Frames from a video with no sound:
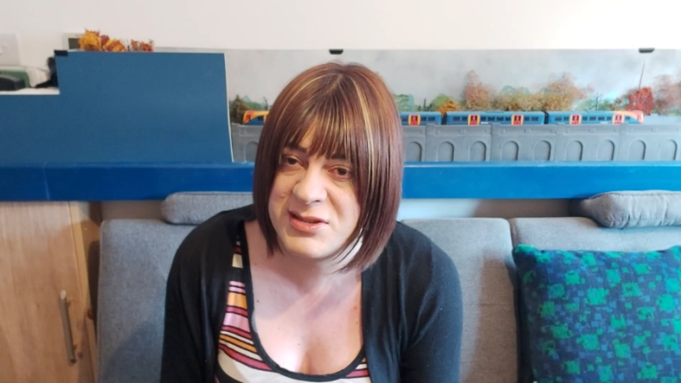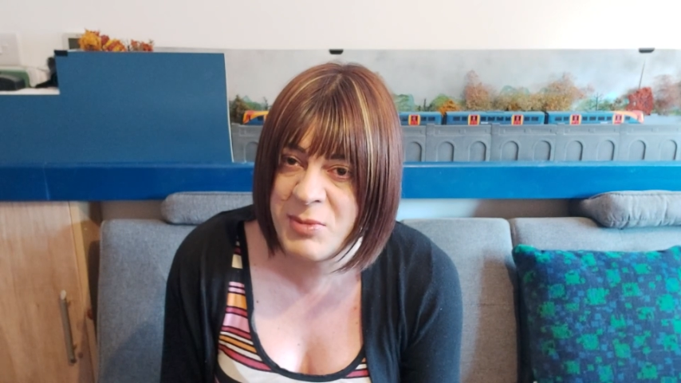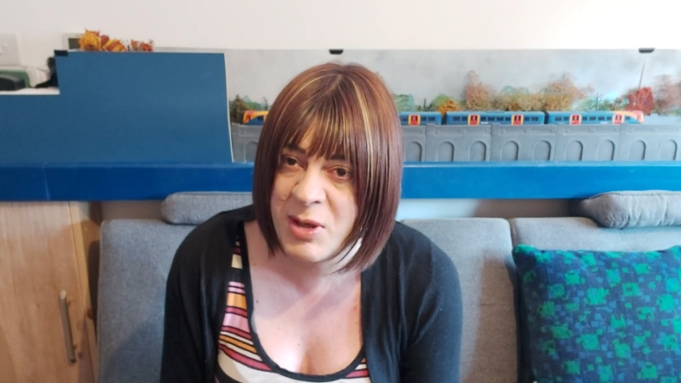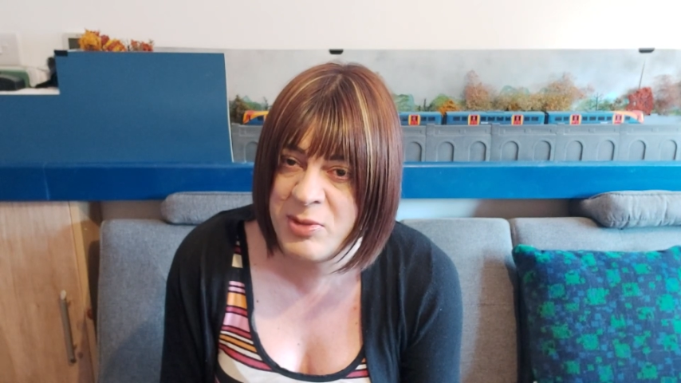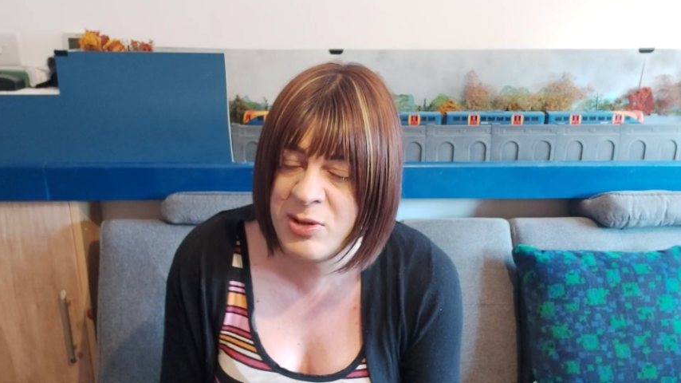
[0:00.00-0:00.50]

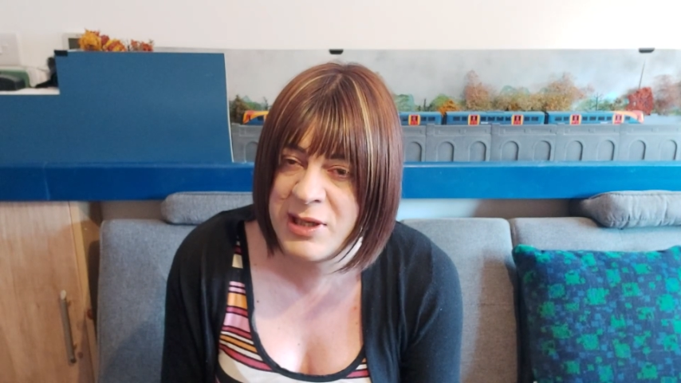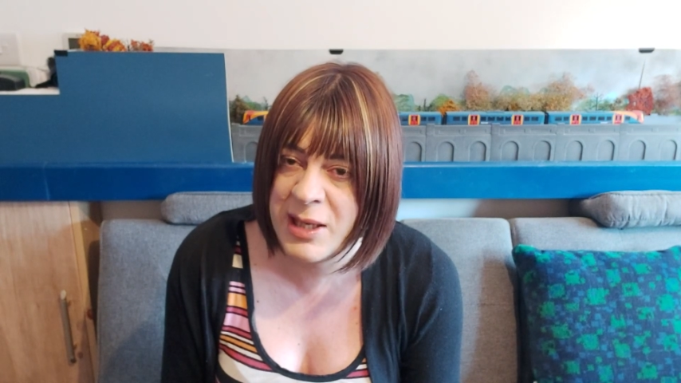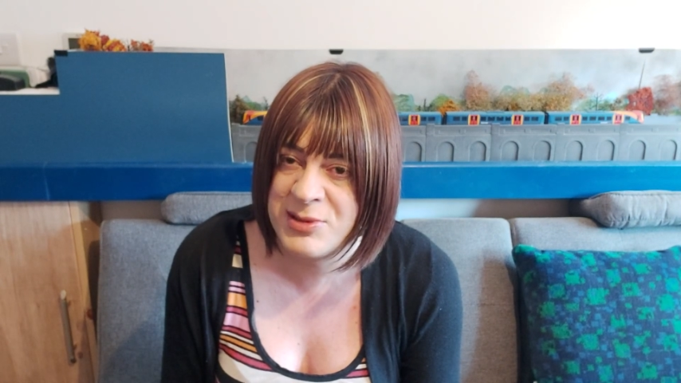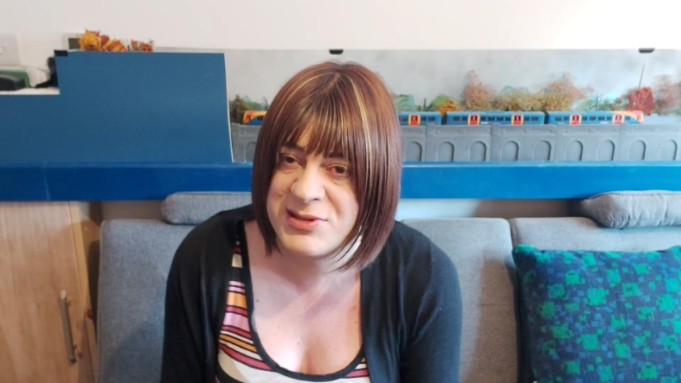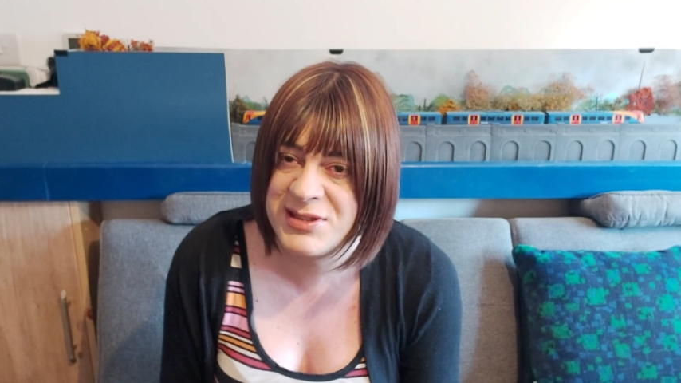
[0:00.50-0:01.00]
my blue
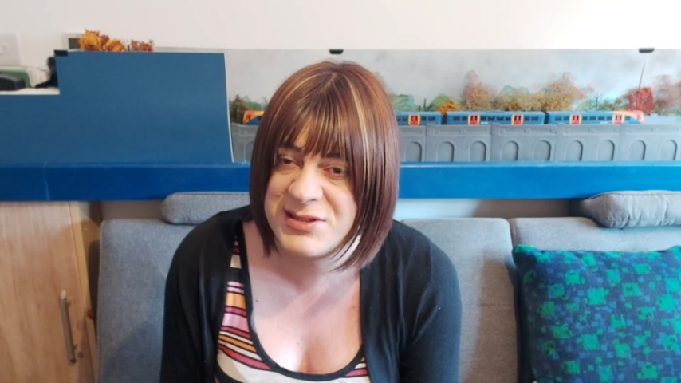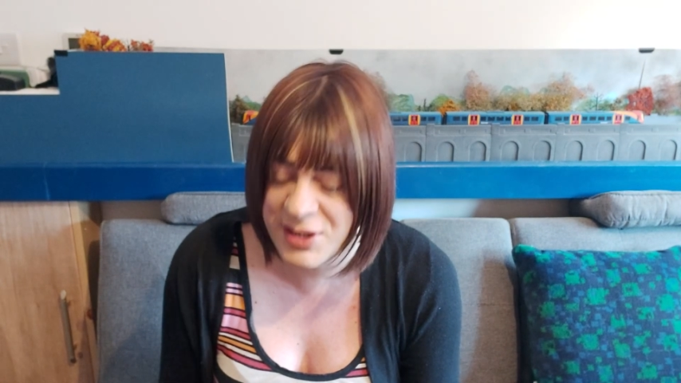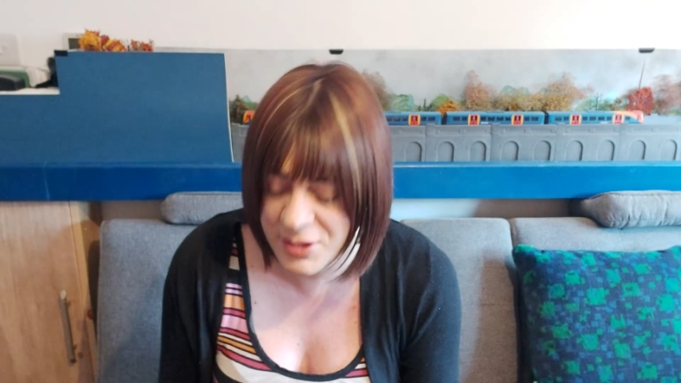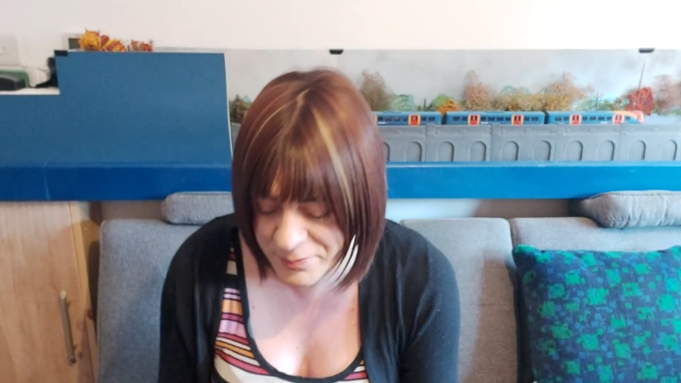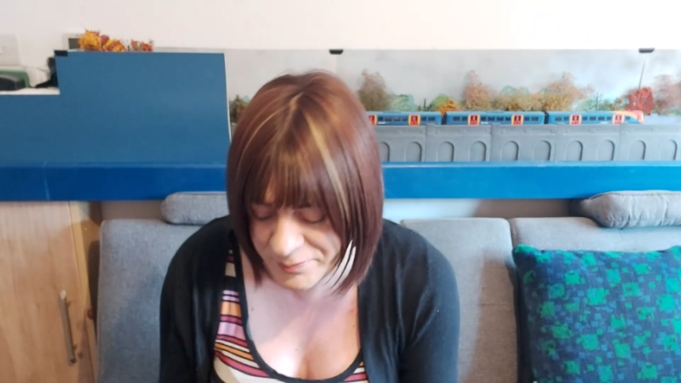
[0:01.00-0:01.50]
Kappa
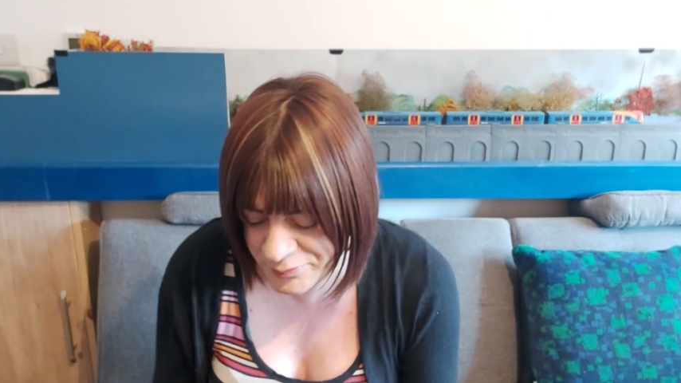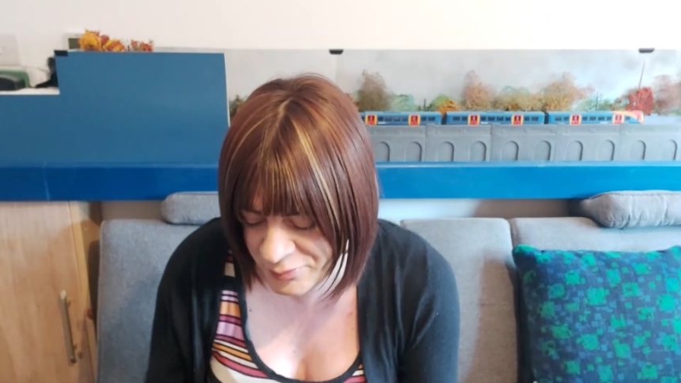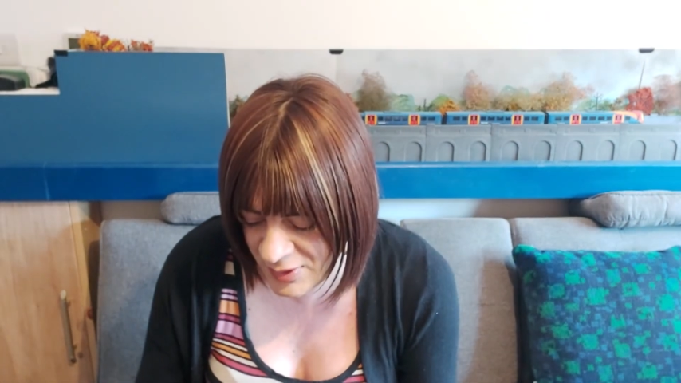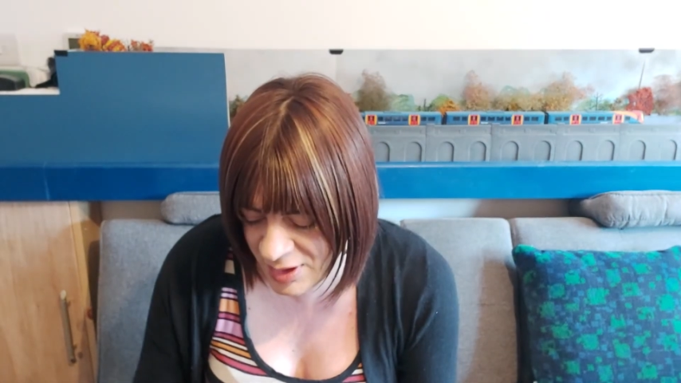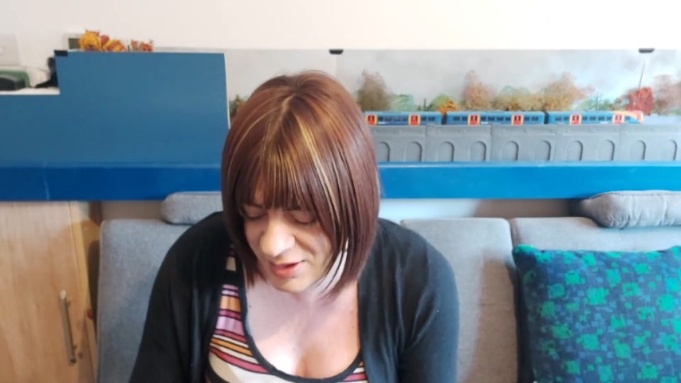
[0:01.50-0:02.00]
60
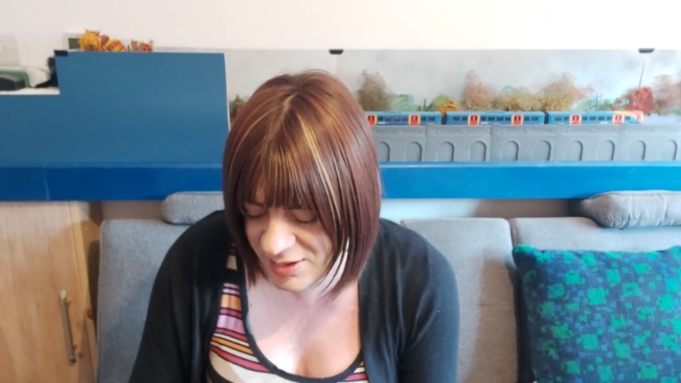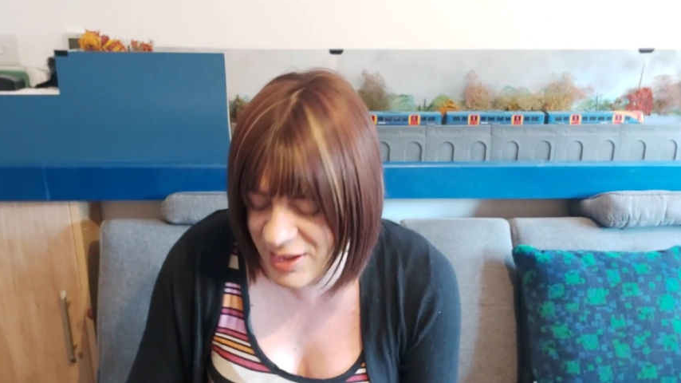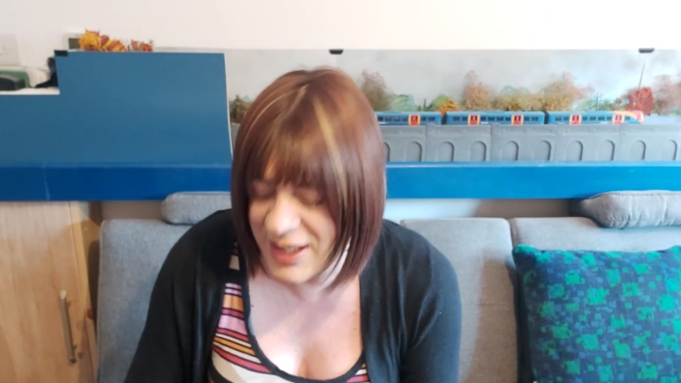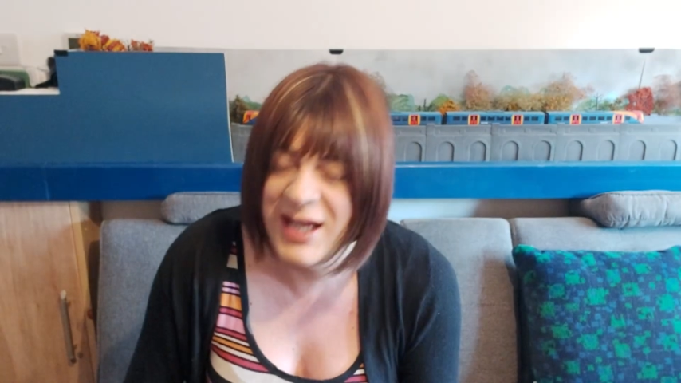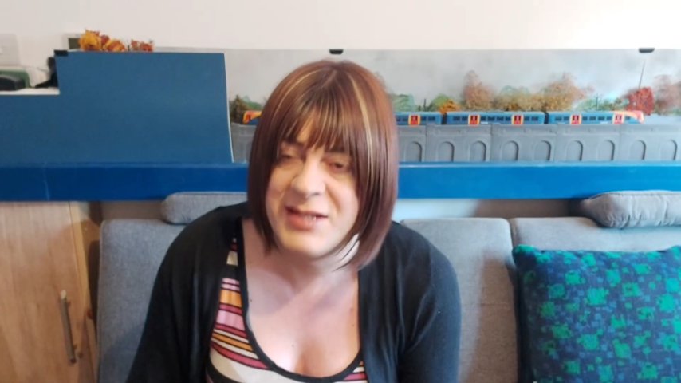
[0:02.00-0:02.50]
that I
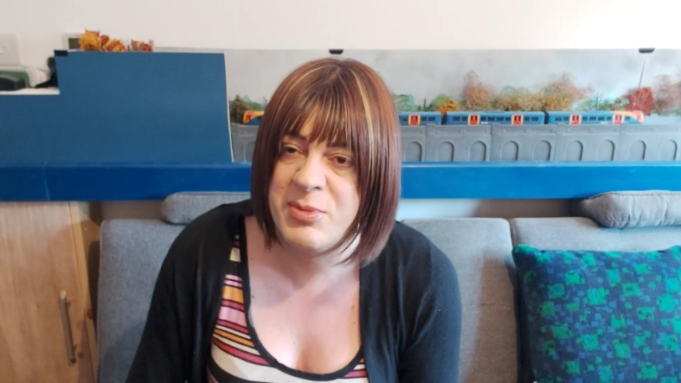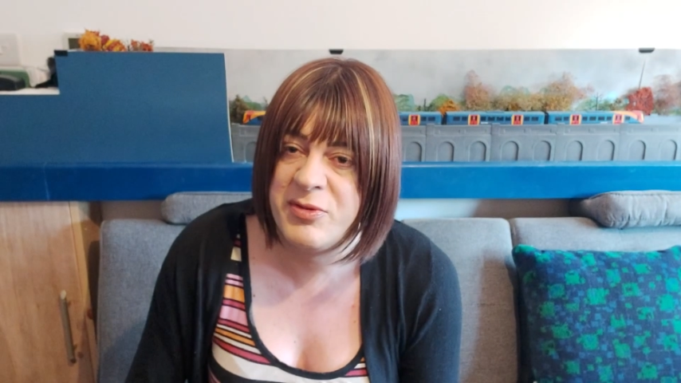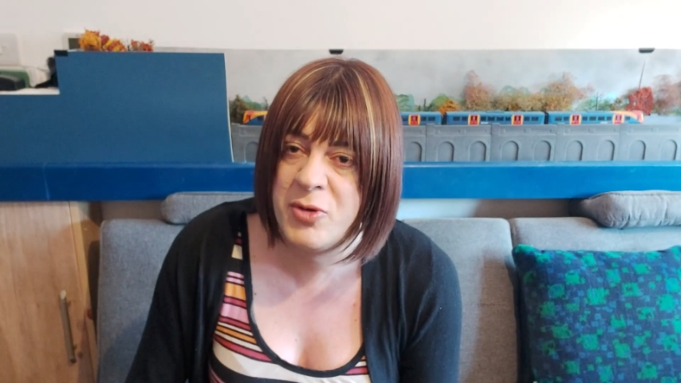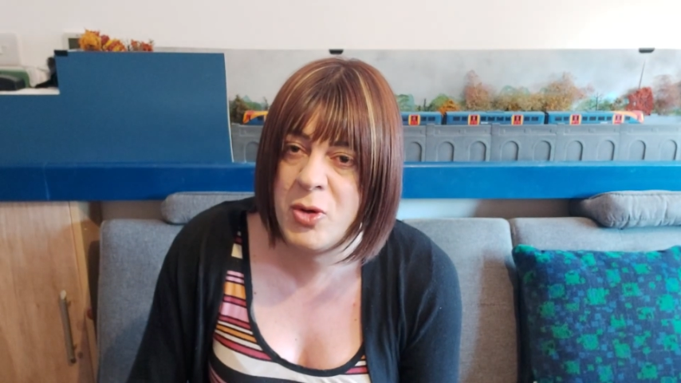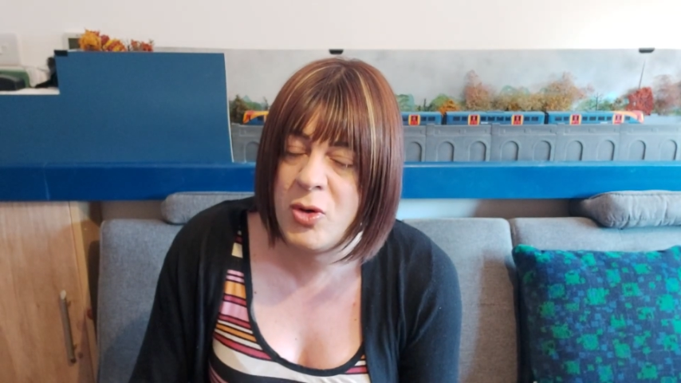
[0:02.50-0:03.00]
had
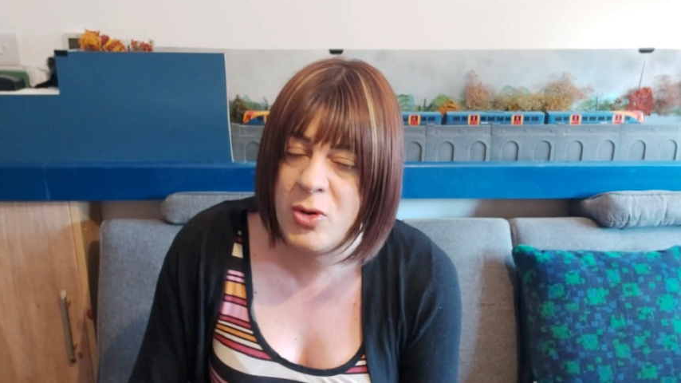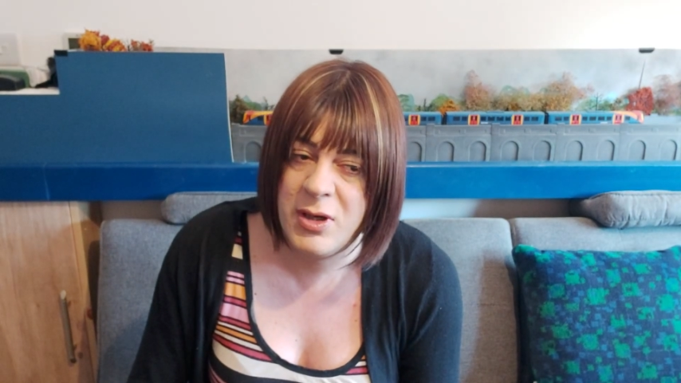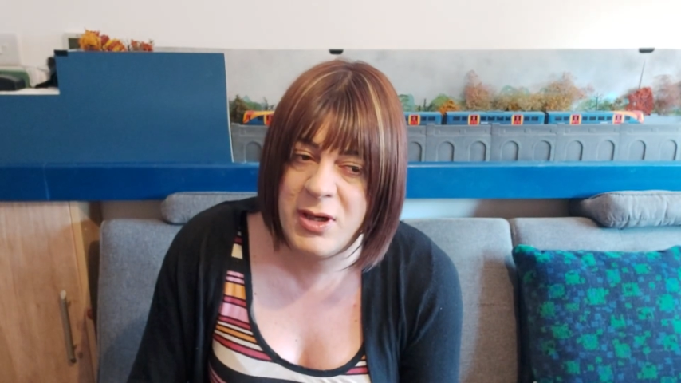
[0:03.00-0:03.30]
before.